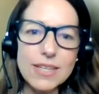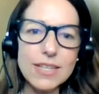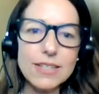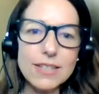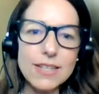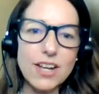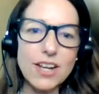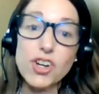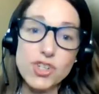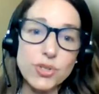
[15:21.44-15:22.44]

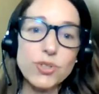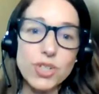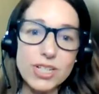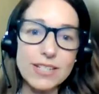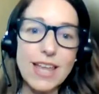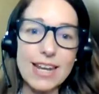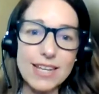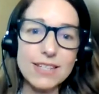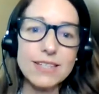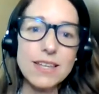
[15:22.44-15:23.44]
in our children
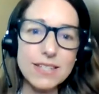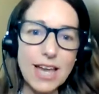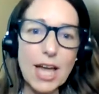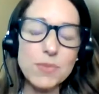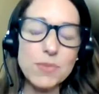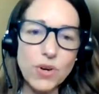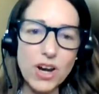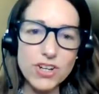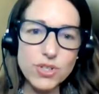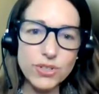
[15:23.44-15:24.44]
and in times
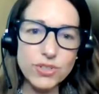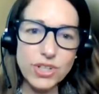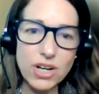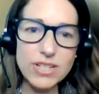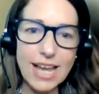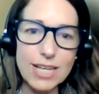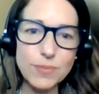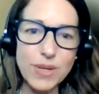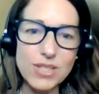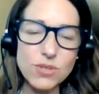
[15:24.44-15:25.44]
where our children are
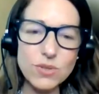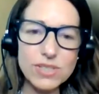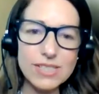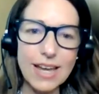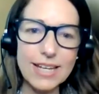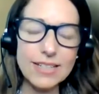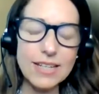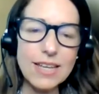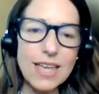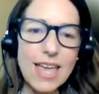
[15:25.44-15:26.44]
dying by suicide.
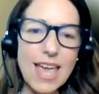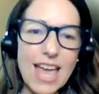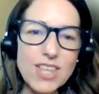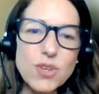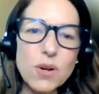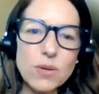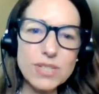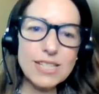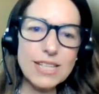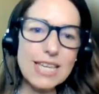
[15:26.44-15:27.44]
And so it
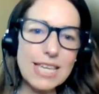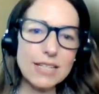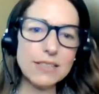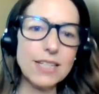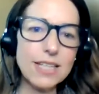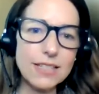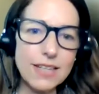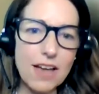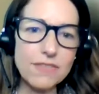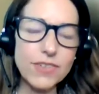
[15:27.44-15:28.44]
was a
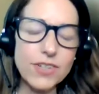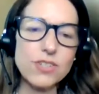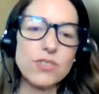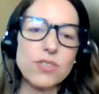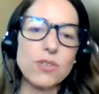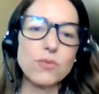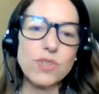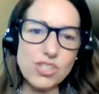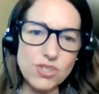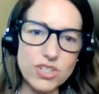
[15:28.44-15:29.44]
healing effort to
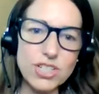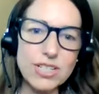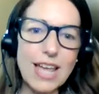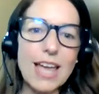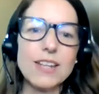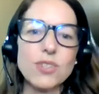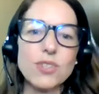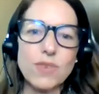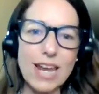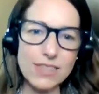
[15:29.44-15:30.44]
research that and
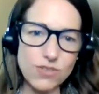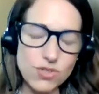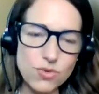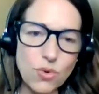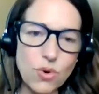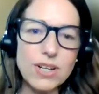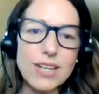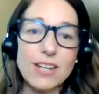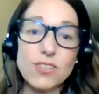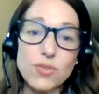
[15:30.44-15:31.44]
to write the
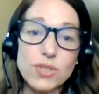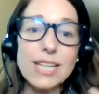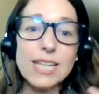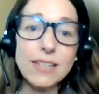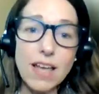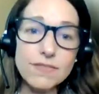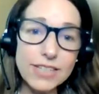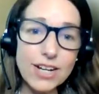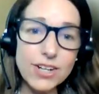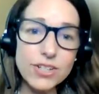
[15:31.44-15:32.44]
story. And it's really a
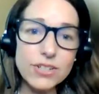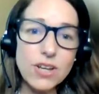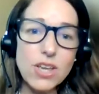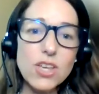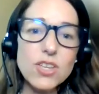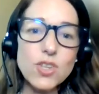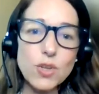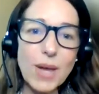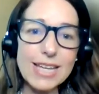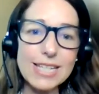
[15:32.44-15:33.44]
love letter
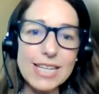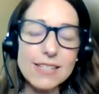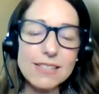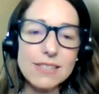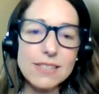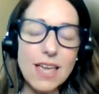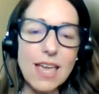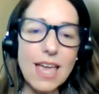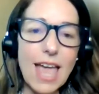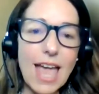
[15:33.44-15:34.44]
to my niece.
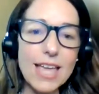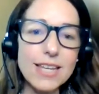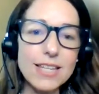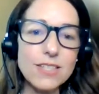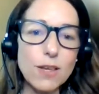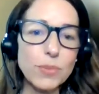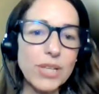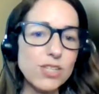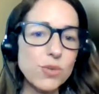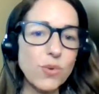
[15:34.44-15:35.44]
And it's a
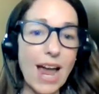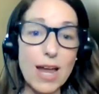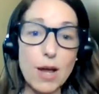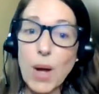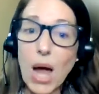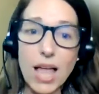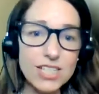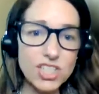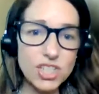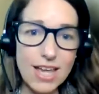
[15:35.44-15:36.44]
place where I
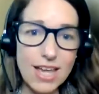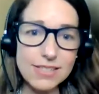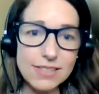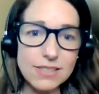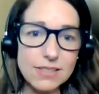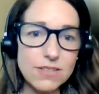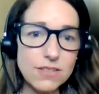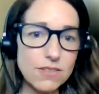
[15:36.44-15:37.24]
apologize